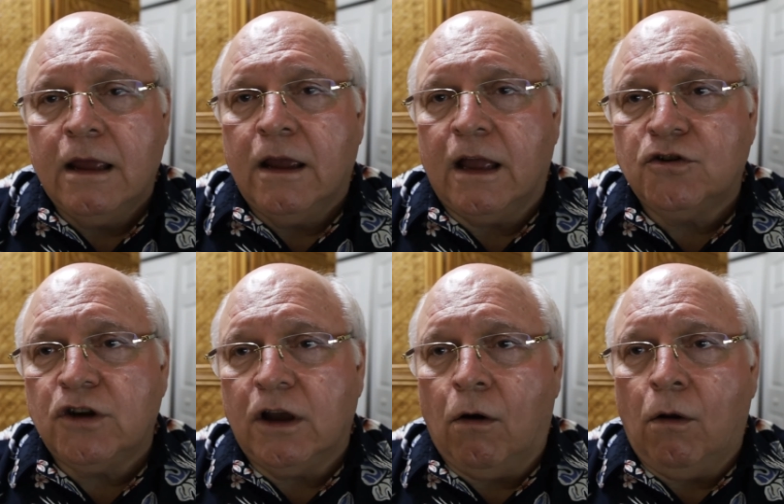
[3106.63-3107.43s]
in
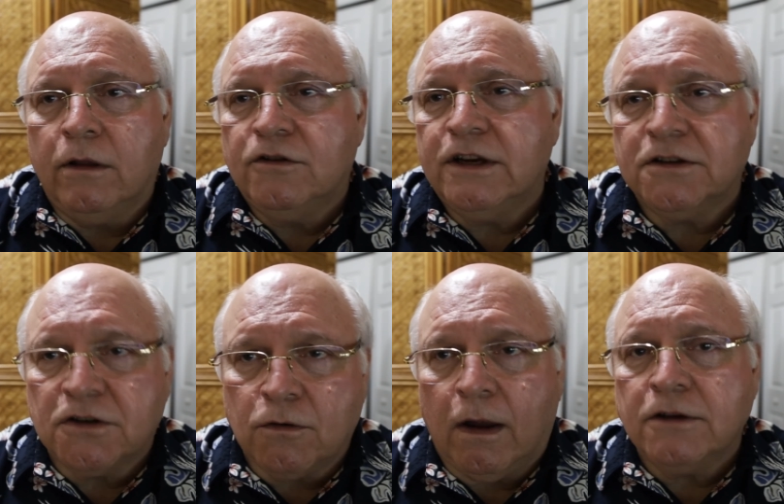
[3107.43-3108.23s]
Sheol, and
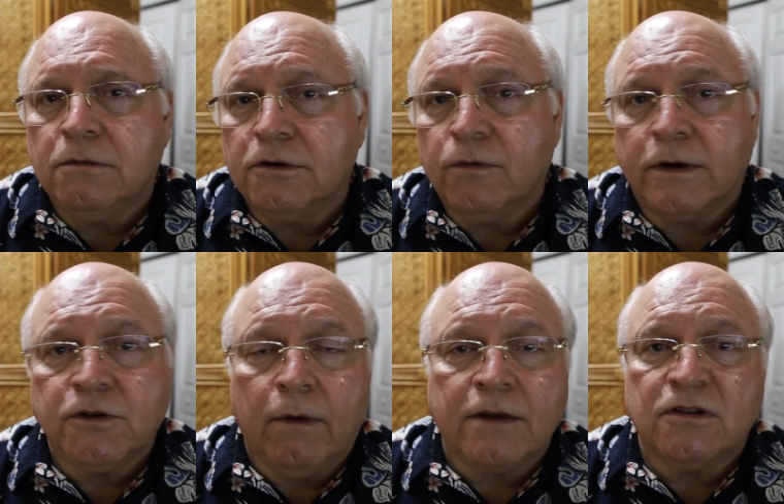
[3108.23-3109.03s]
Jesus Christ, through his
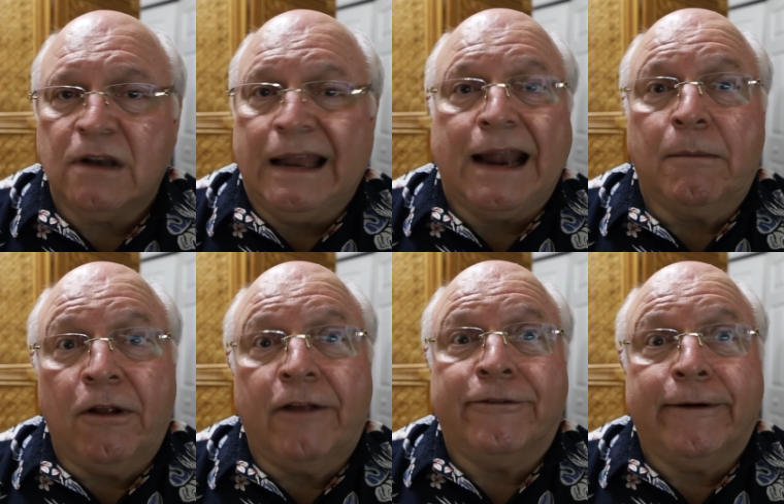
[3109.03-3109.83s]
resurrection, let them
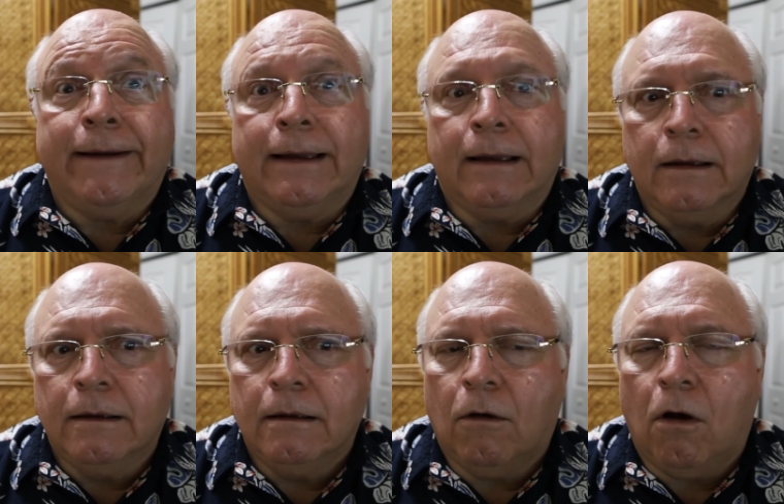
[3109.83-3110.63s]
all free.
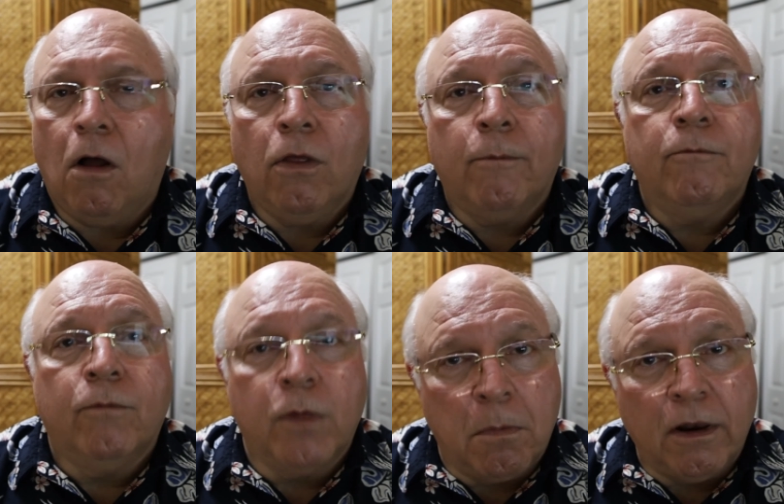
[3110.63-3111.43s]
All
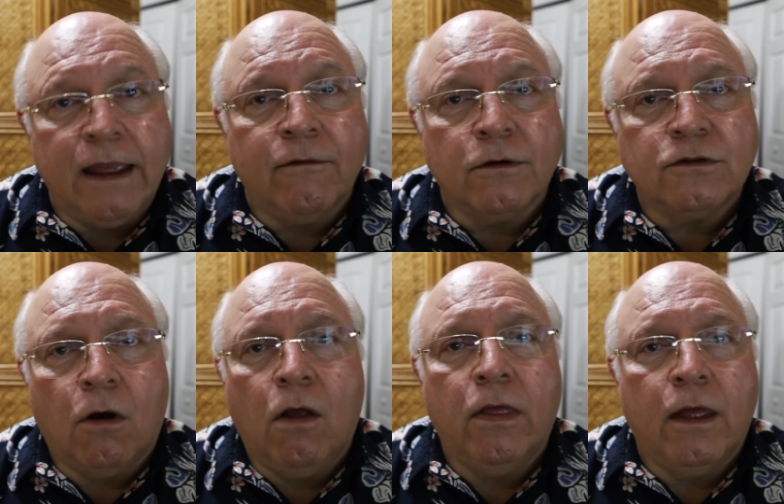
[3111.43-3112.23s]
the believers,
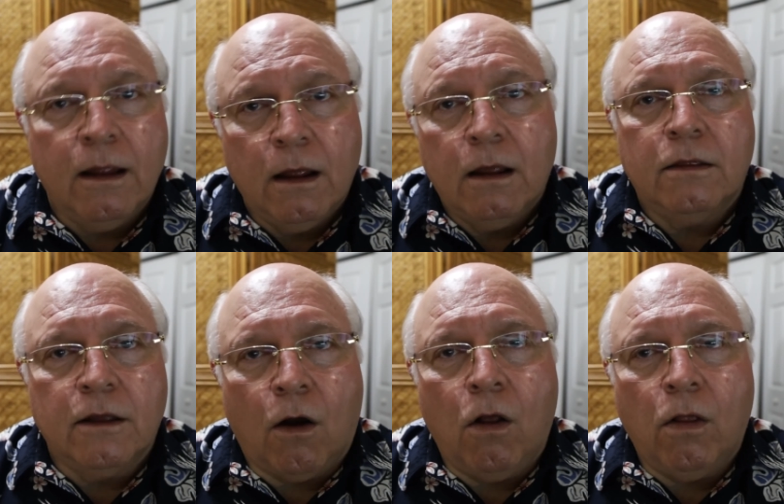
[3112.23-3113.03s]
all
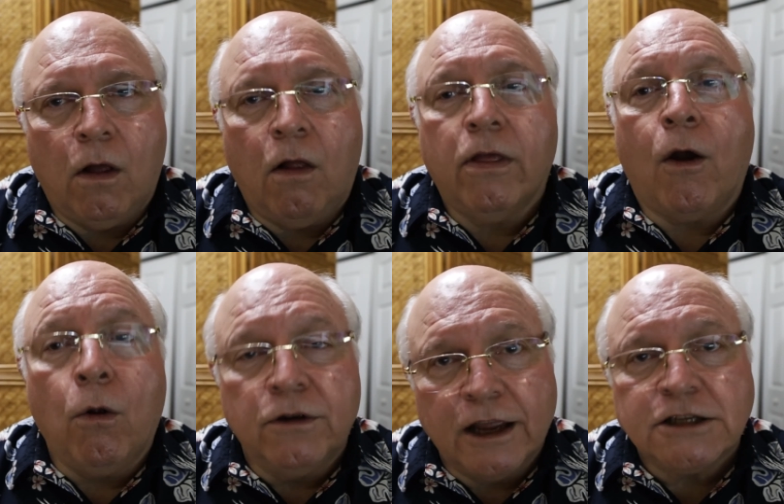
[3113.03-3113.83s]
the
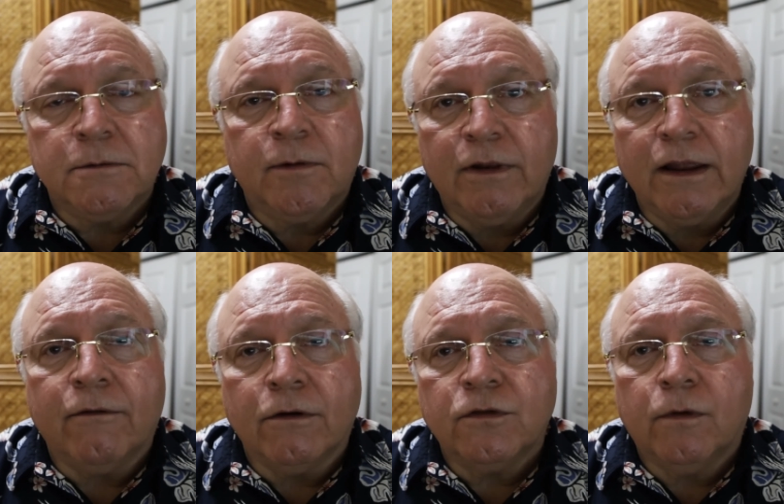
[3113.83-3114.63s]
Old Testament
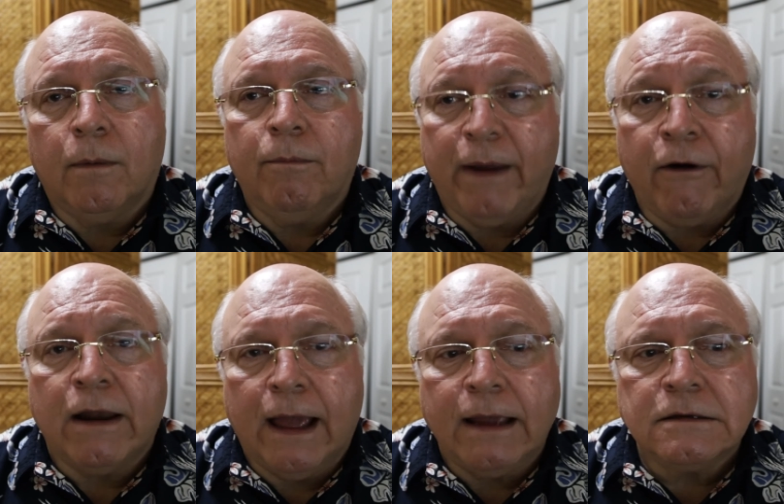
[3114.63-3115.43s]
believers from
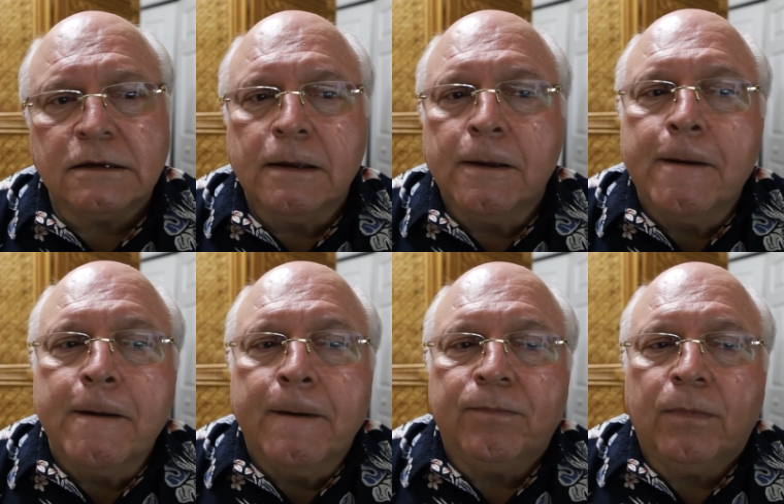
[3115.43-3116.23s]
paradise.
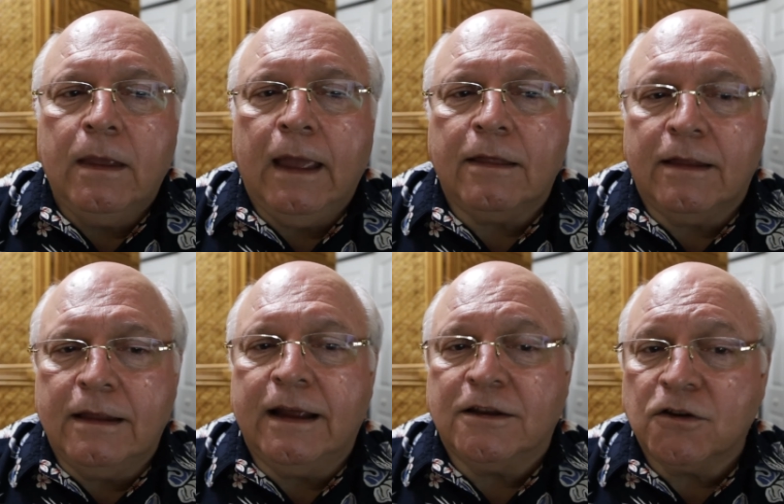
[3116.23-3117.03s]
Yet
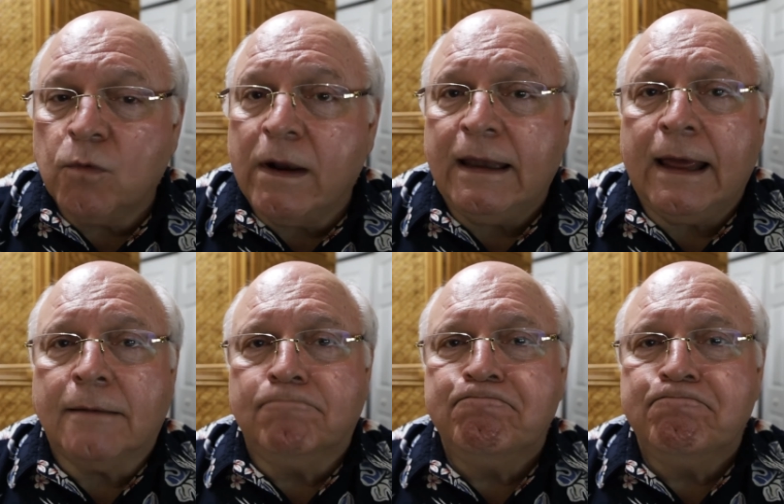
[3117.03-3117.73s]
this is what he did.